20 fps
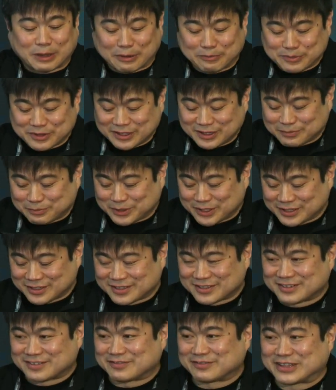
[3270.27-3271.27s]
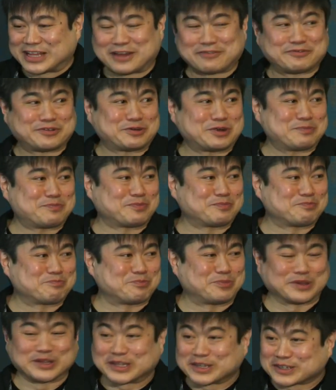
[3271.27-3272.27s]
I'm going to be now very
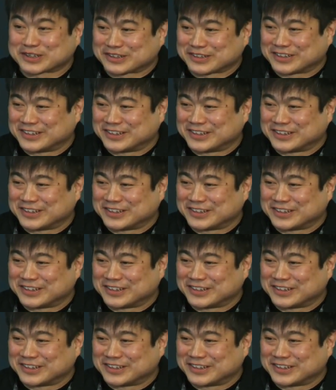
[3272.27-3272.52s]
political